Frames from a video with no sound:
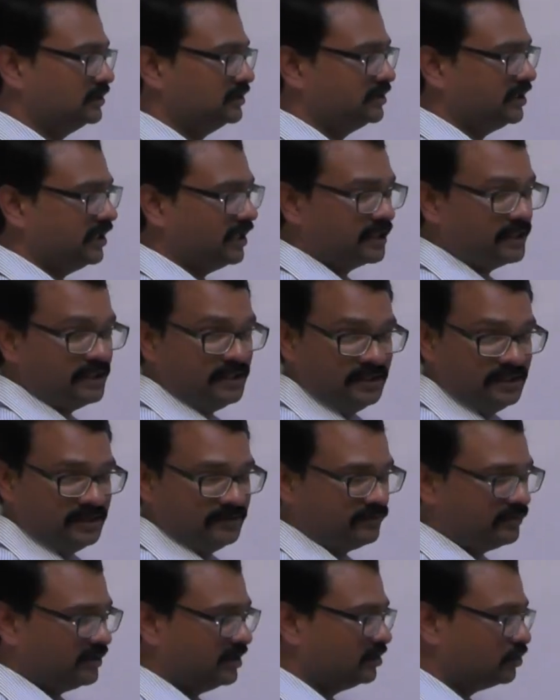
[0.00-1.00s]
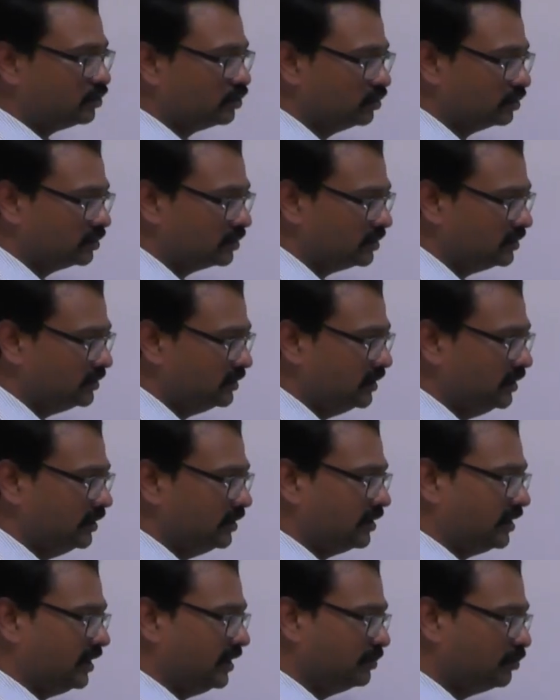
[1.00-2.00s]
take a different route.
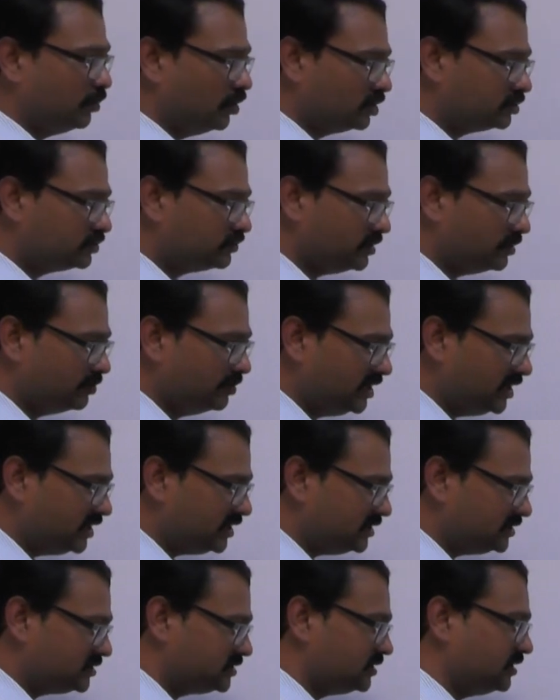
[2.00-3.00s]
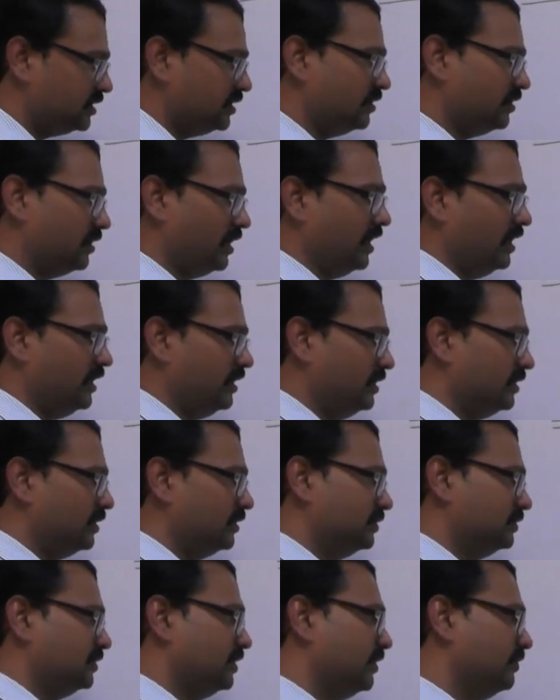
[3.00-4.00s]
Right, both will meet each other
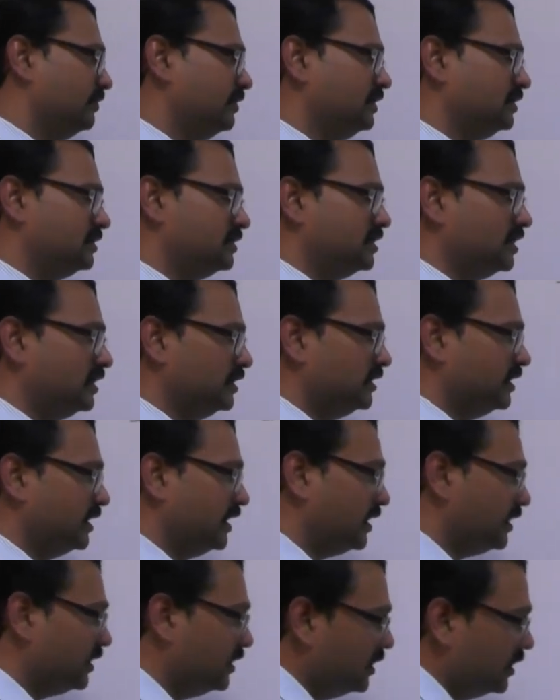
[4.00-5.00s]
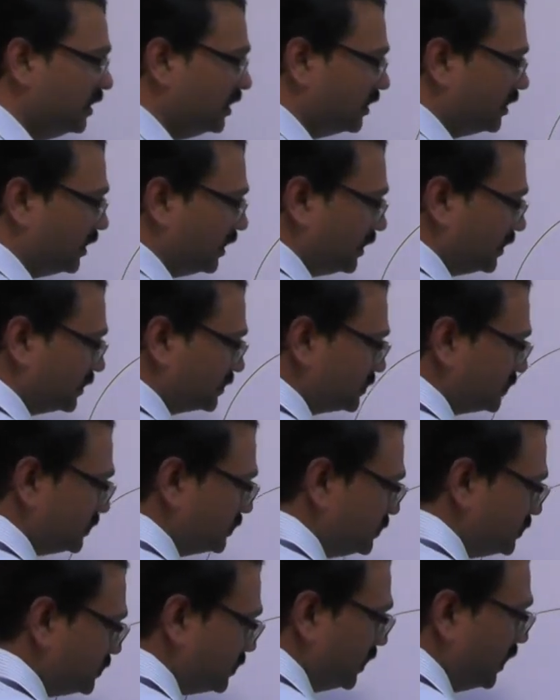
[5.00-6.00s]
and they will turn their
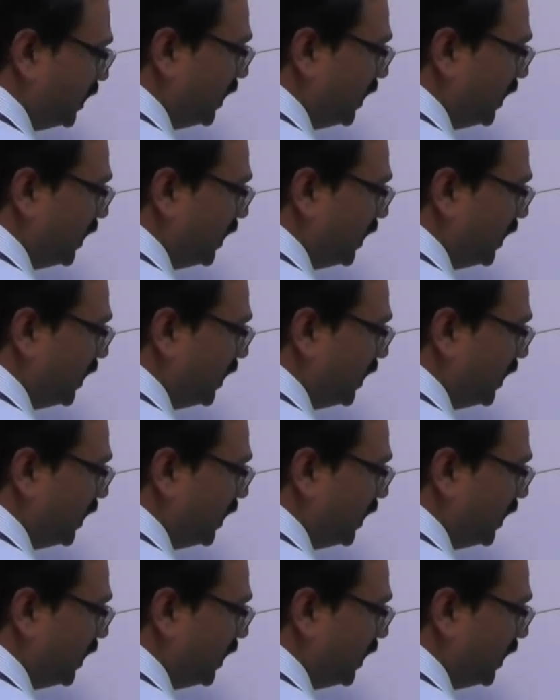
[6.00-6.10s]
directions,